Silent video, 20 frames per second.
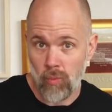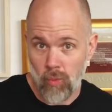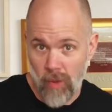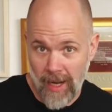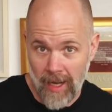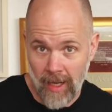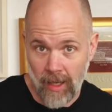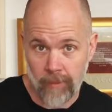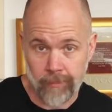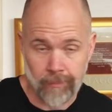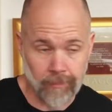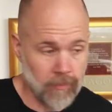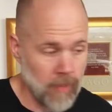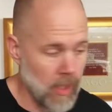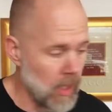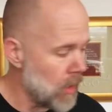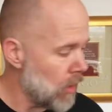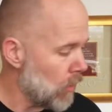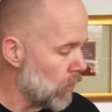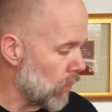ring.
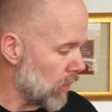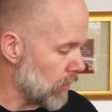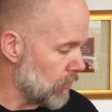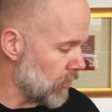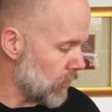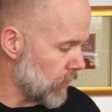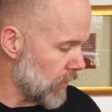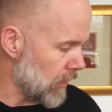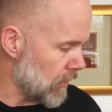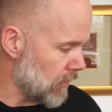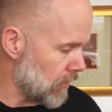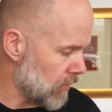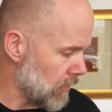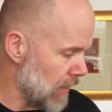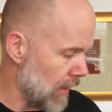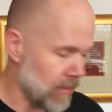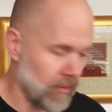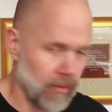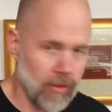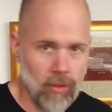What I'm doing is I'm
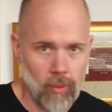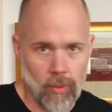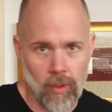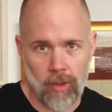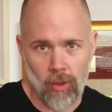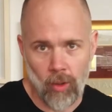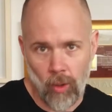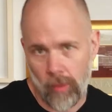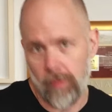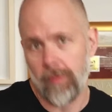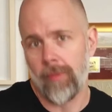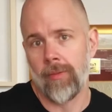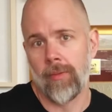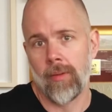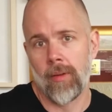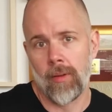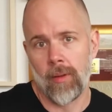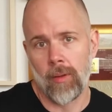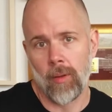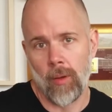actually doing a lot of
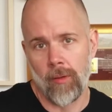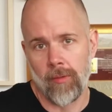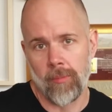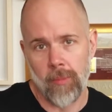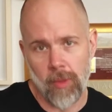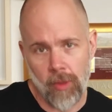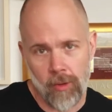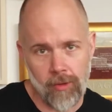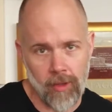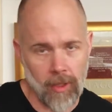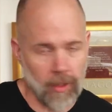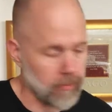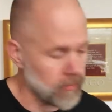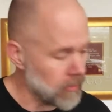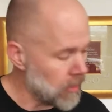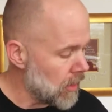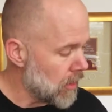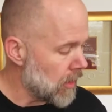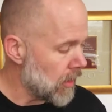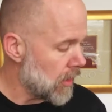muting.
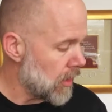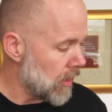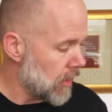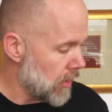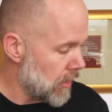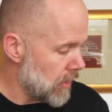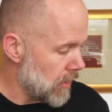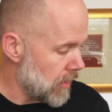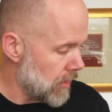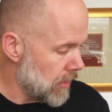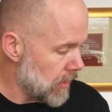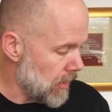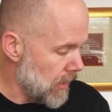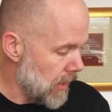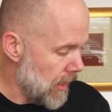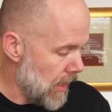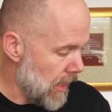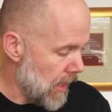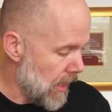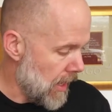
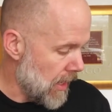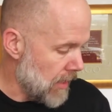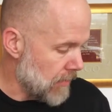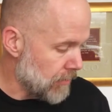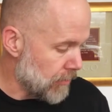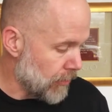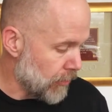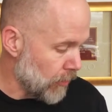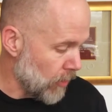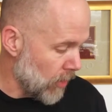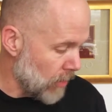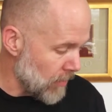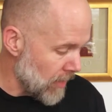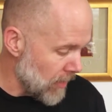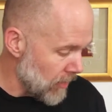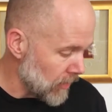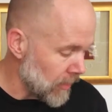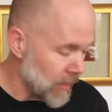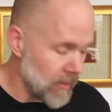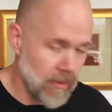And
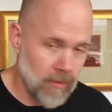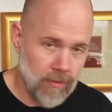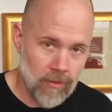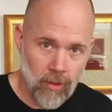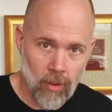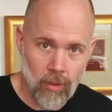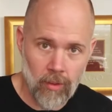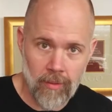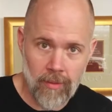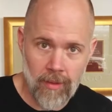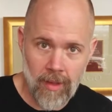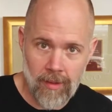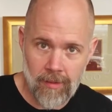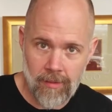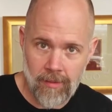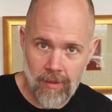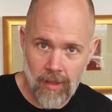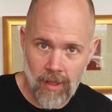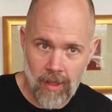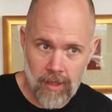primarily in this song,
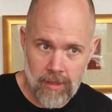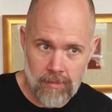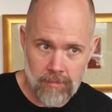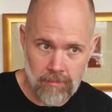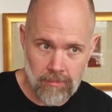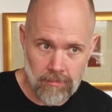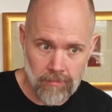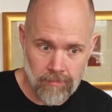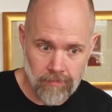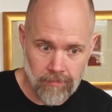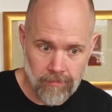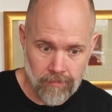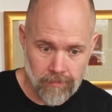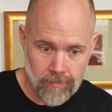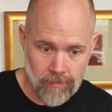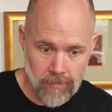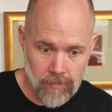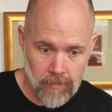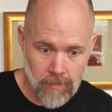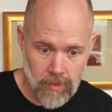there's
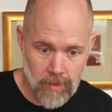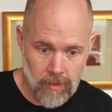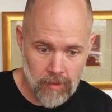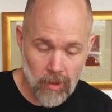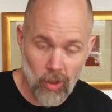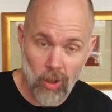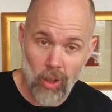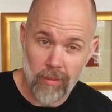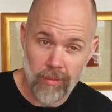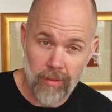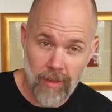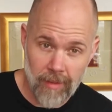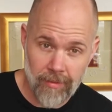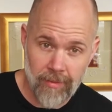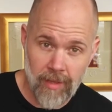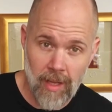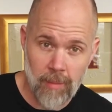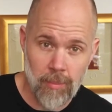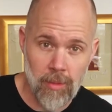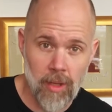a lot of
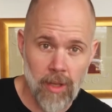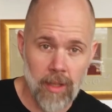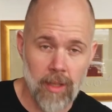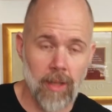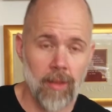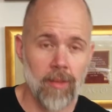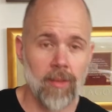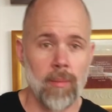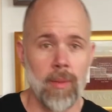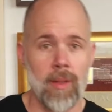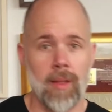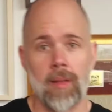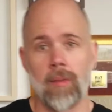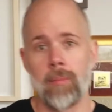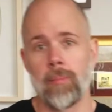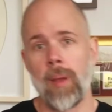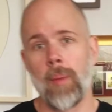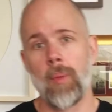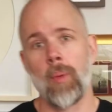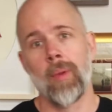left-hand muting. Now, it's something
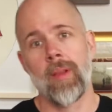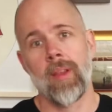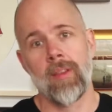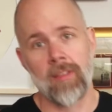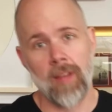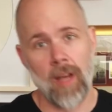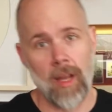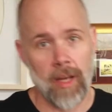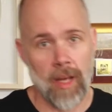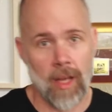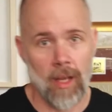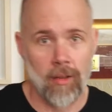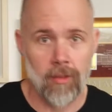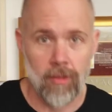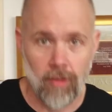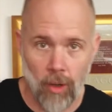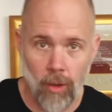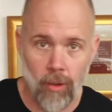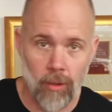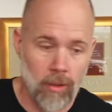that people, when they're starting
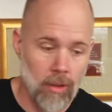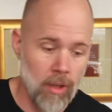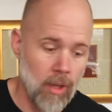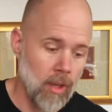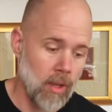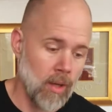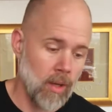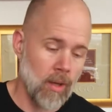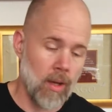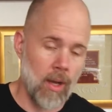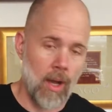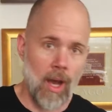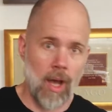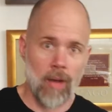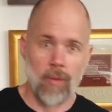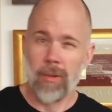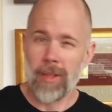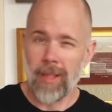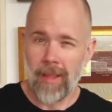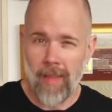out,
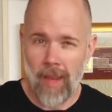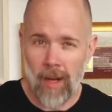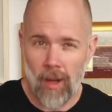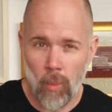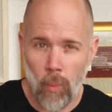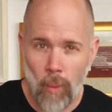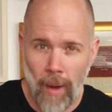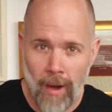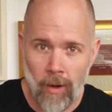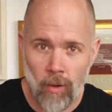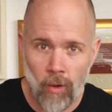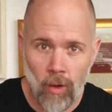aren't really that aware